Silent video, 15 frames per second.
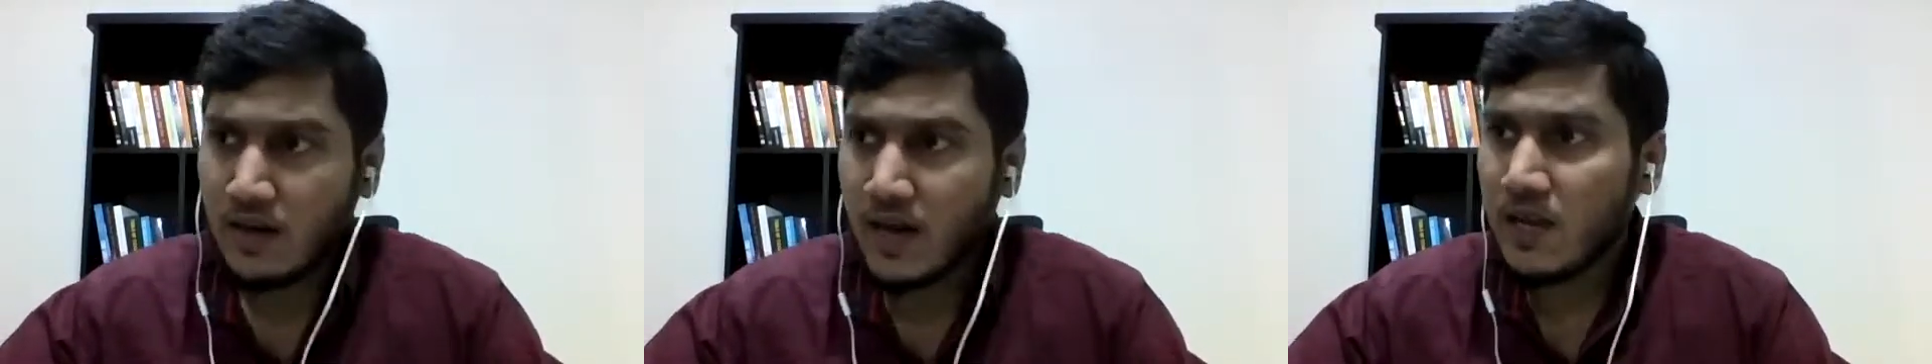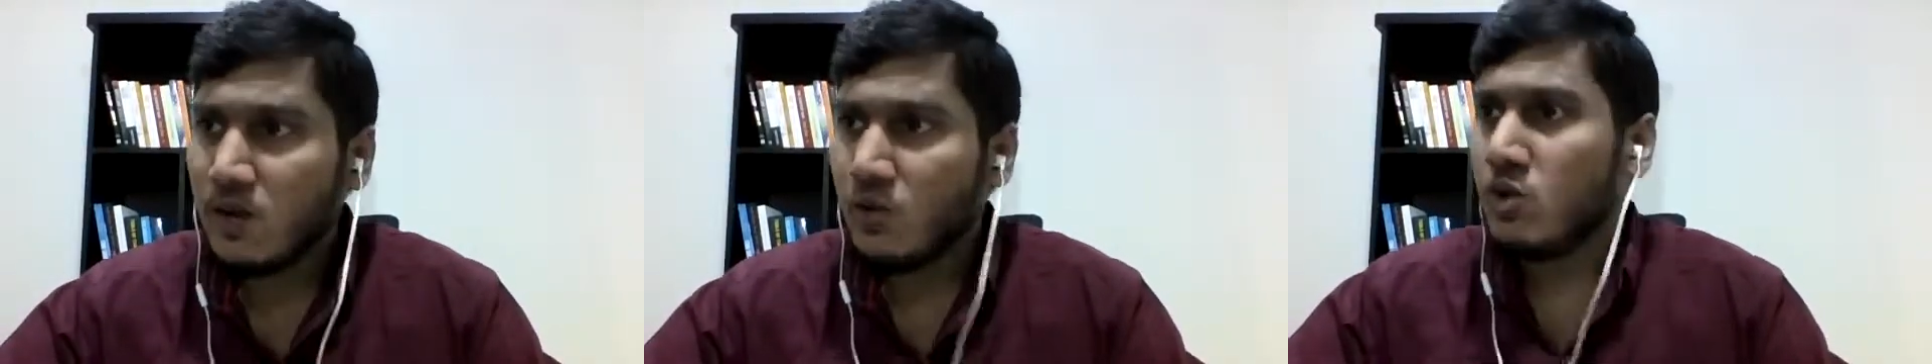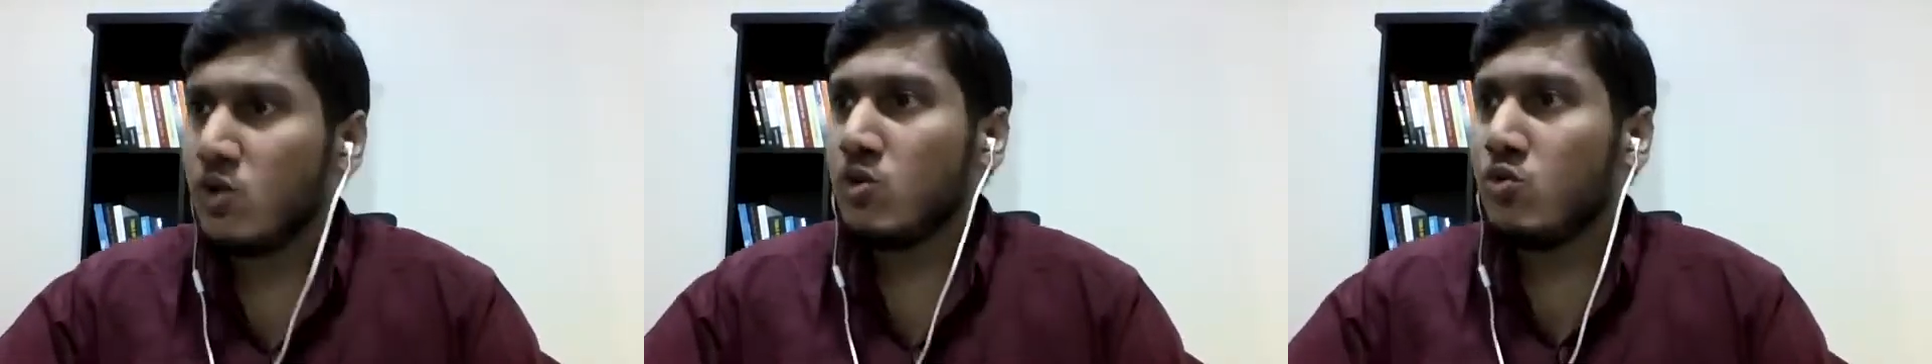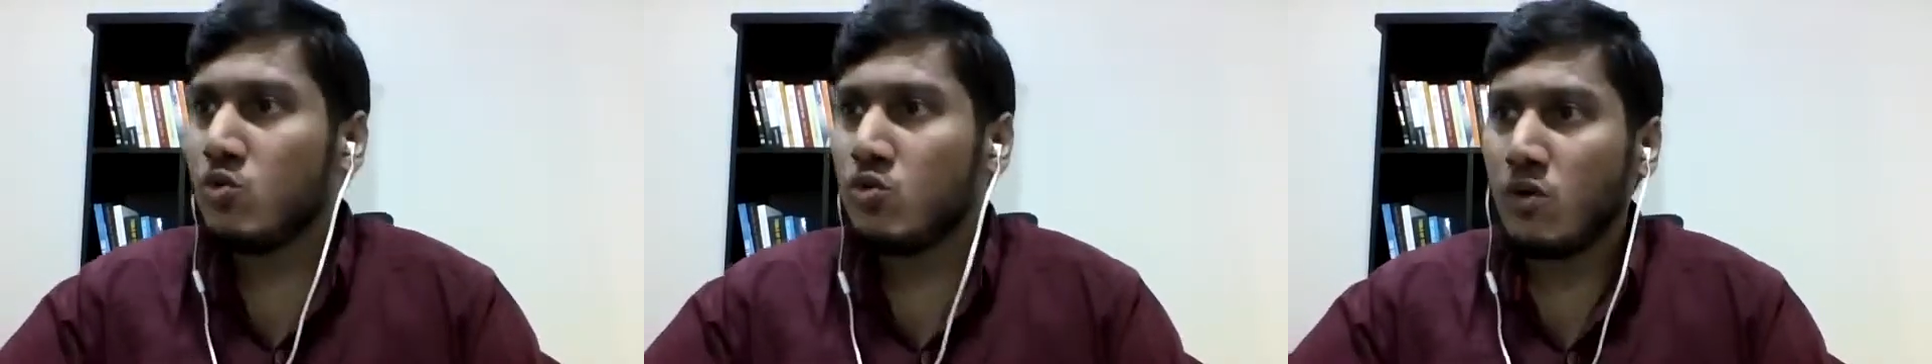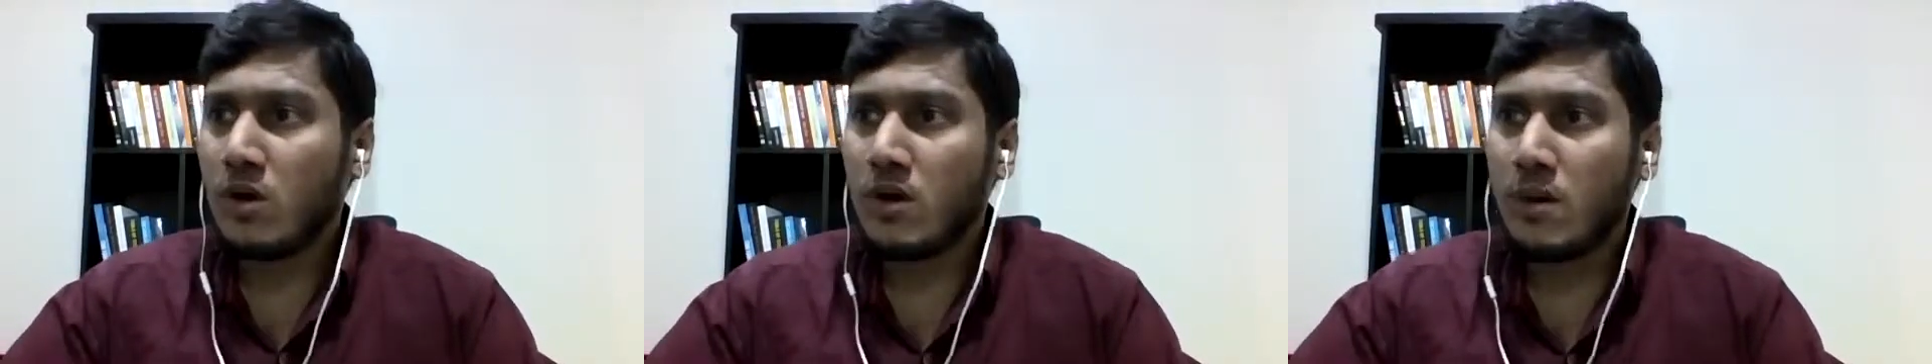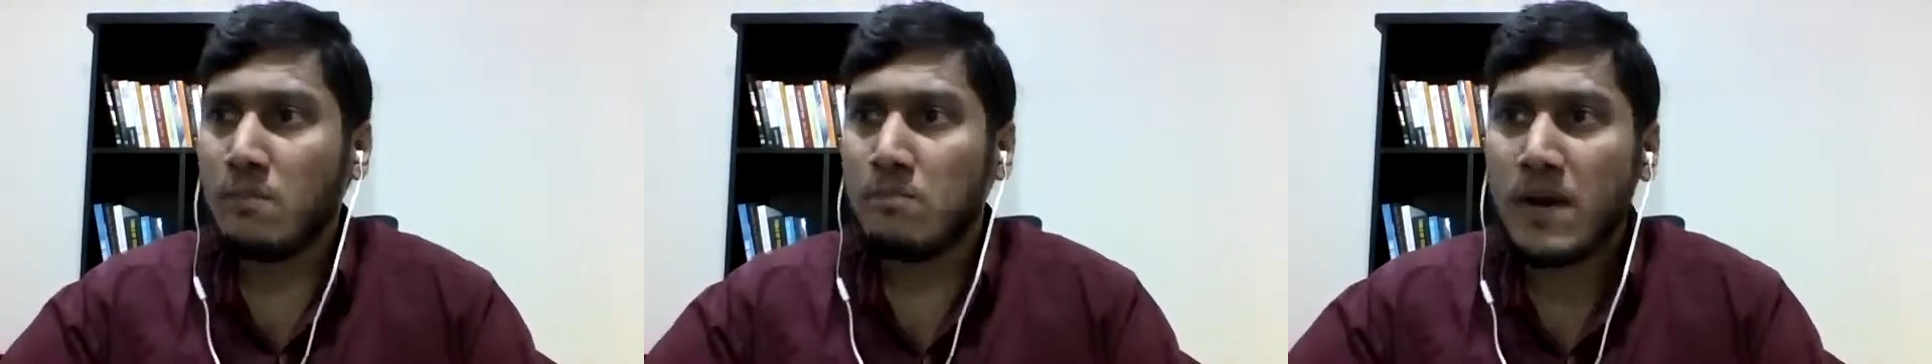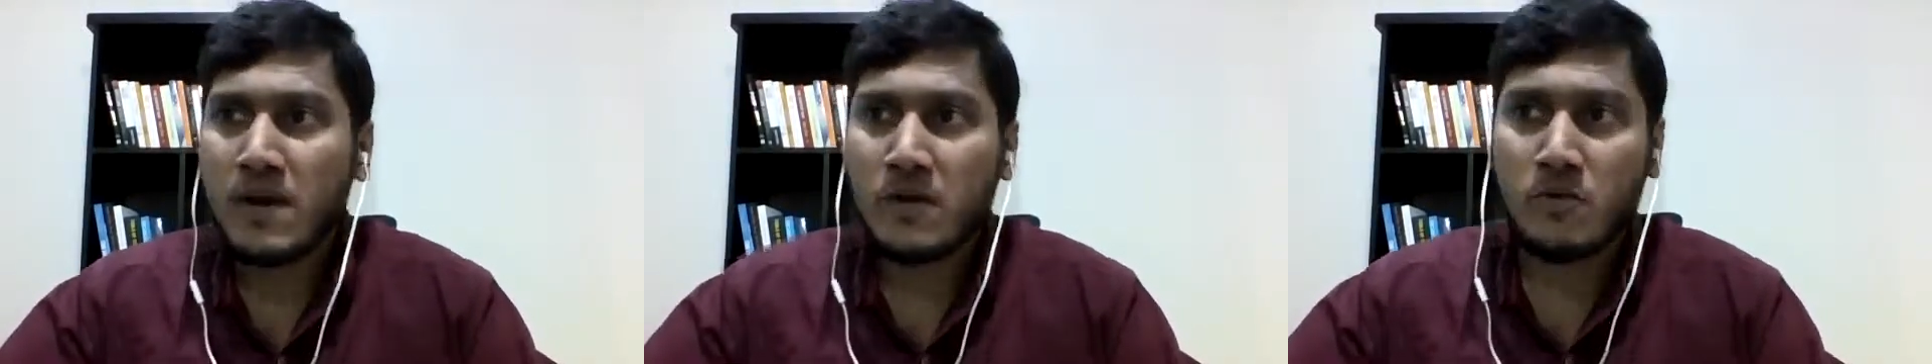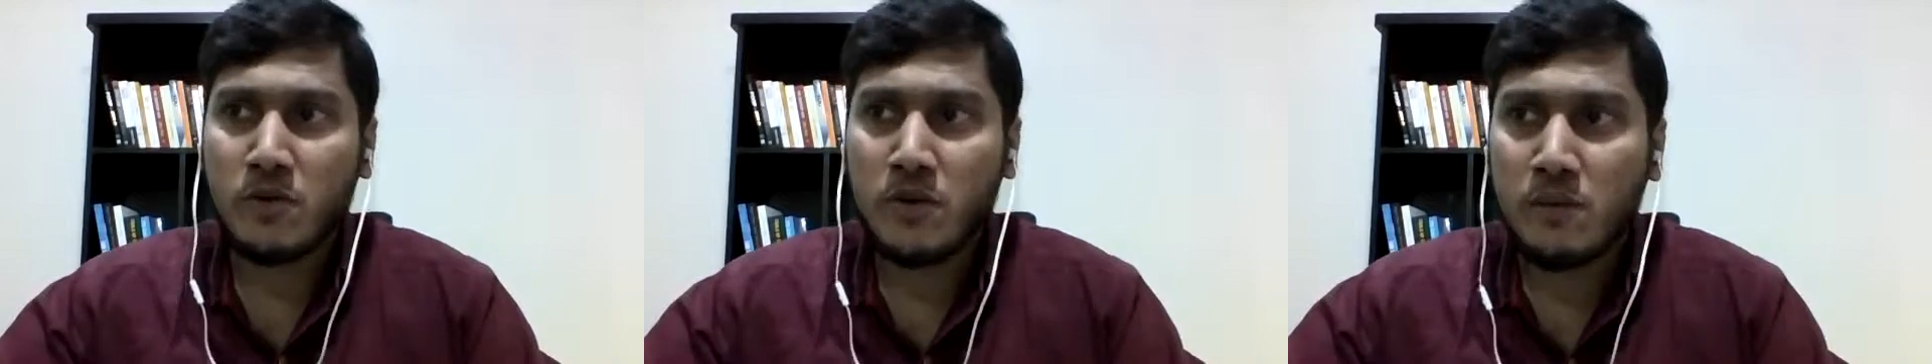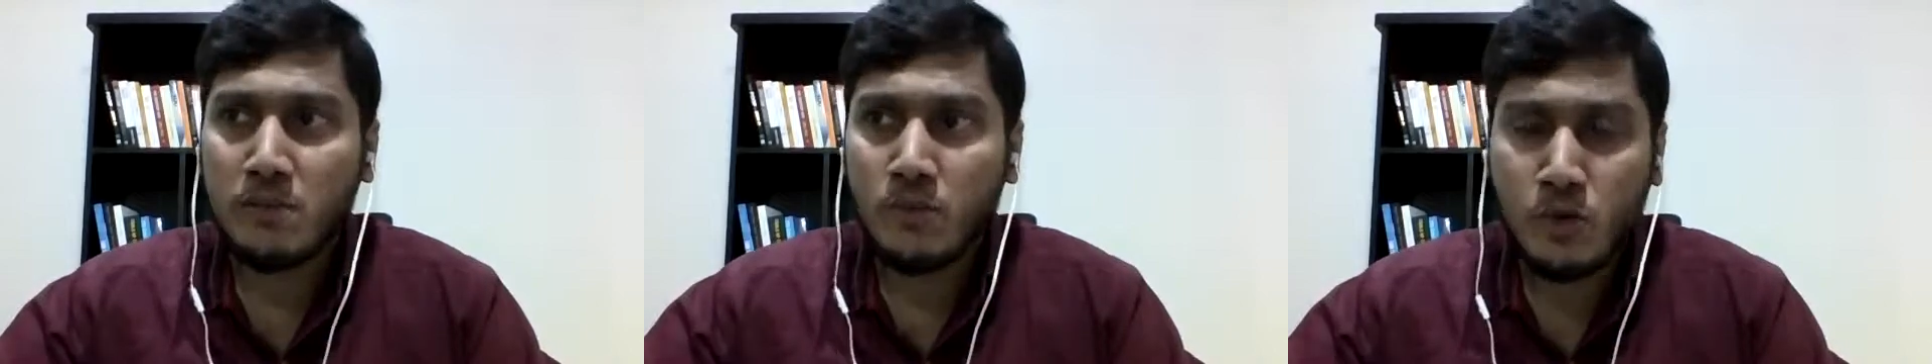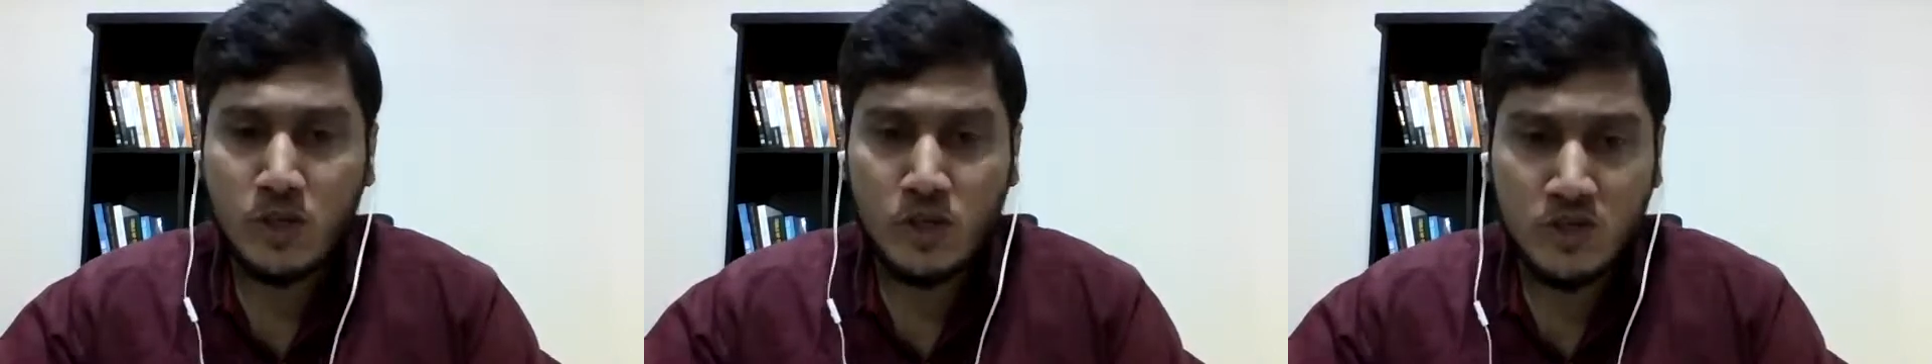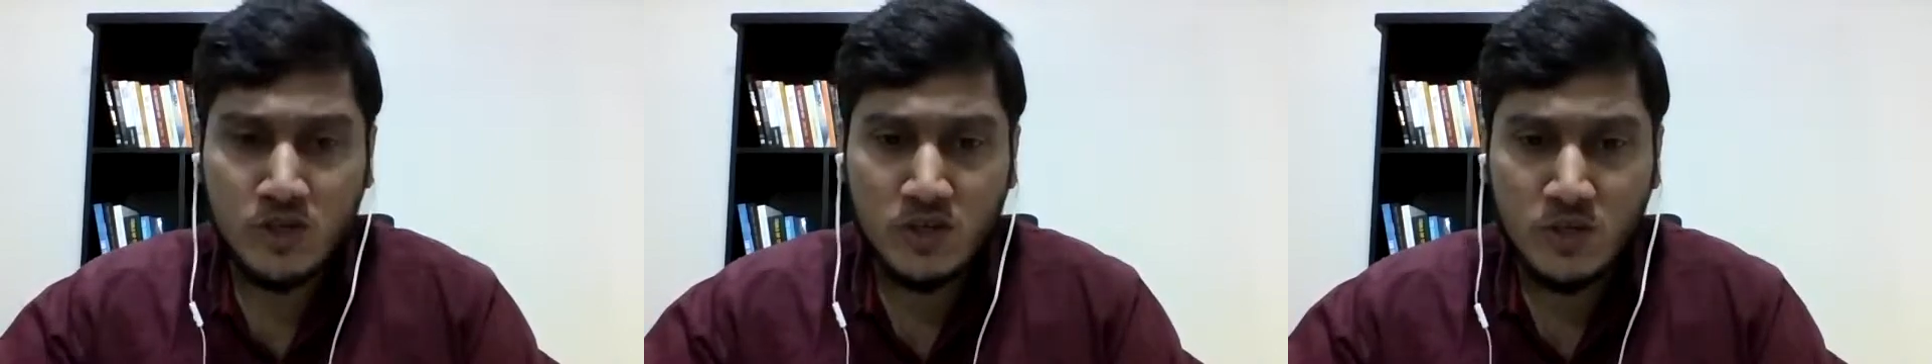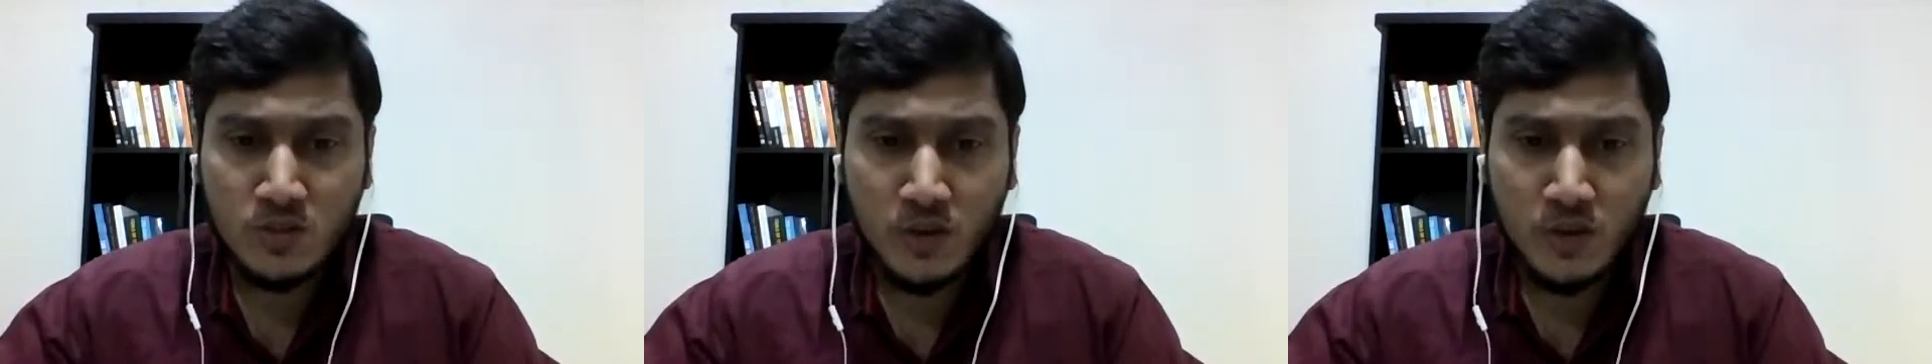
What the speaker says: I know you do bad credit mortgages as